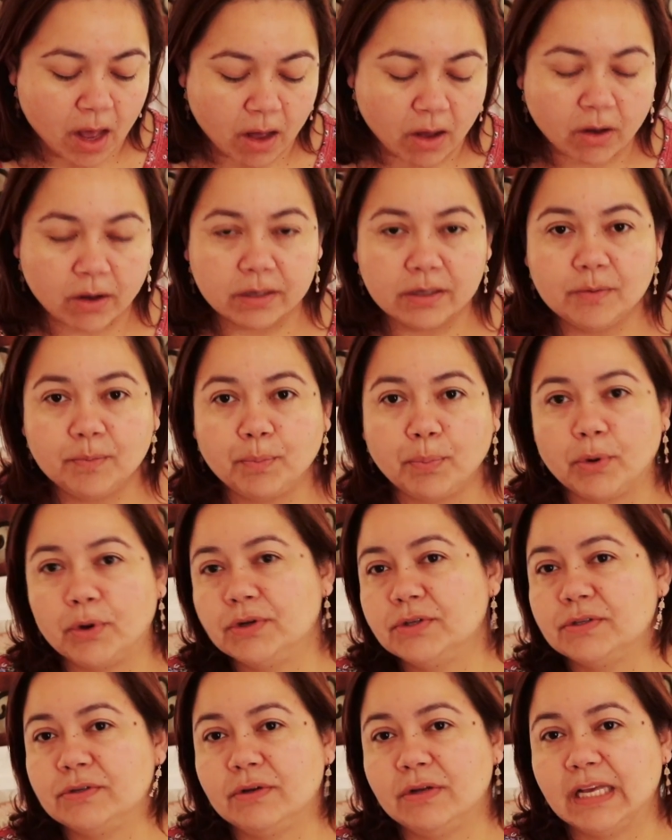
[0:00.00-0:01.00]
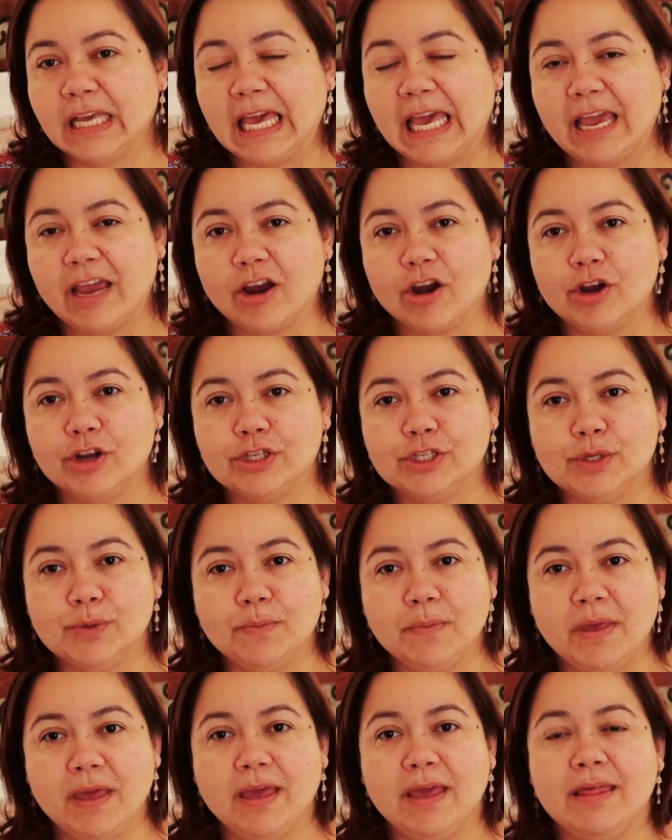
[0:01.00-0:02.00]
On personal care, to
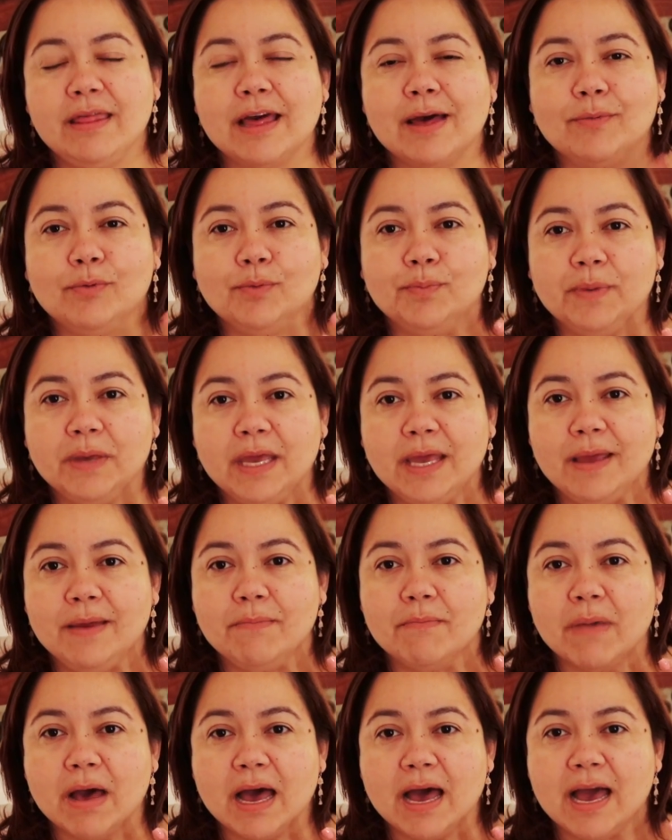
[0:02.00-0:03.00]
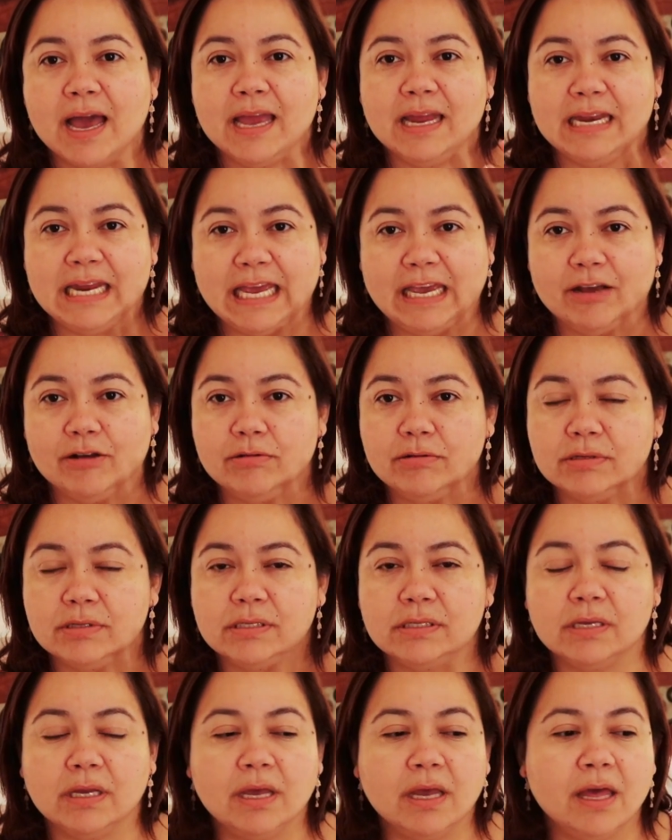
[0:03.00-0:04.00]
me, that will be my
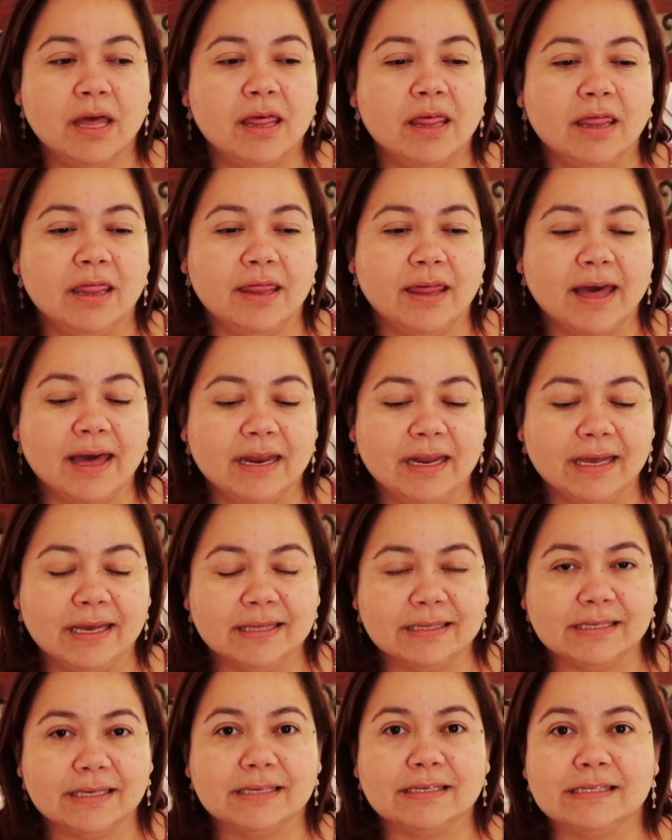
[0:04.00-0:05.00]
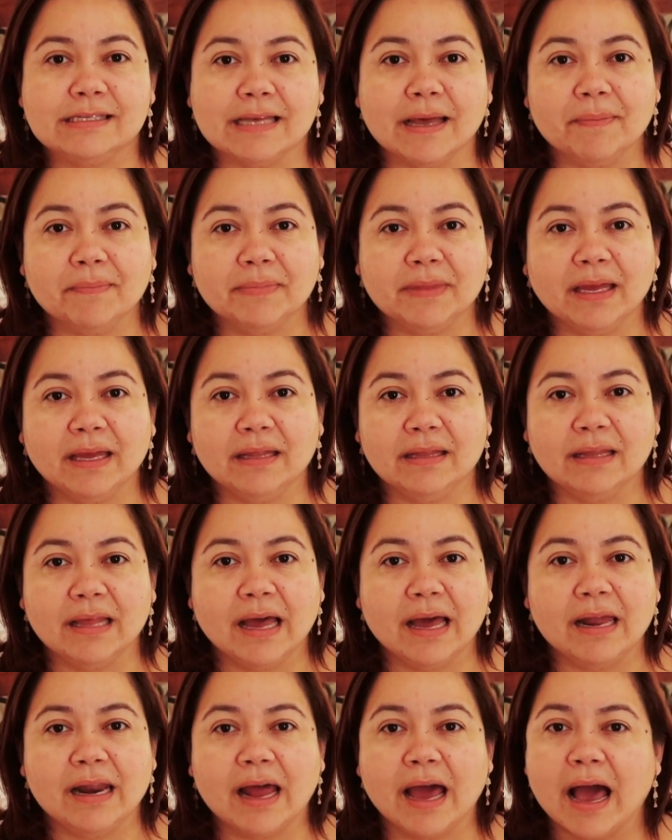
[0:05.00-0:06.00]
nails. That is something
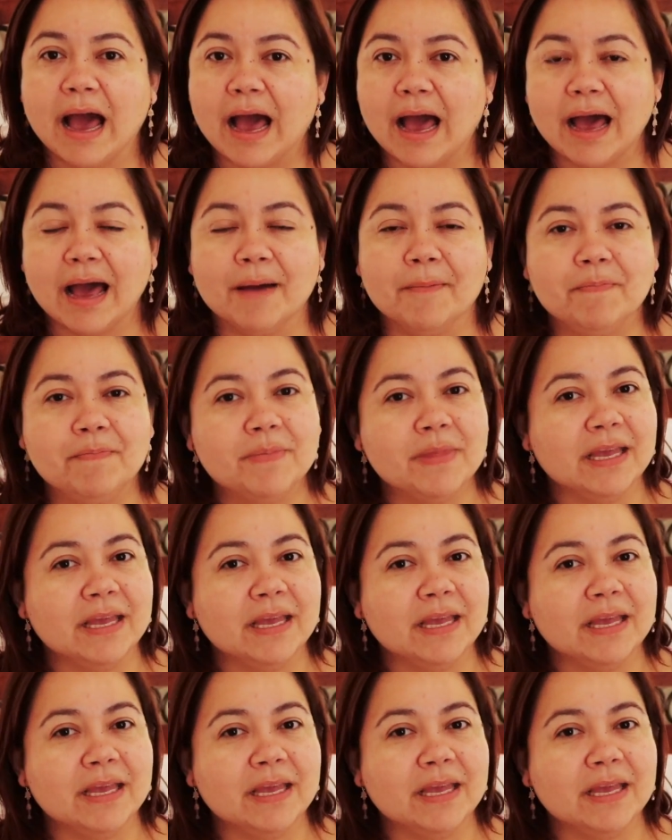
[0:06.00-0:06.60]
that um,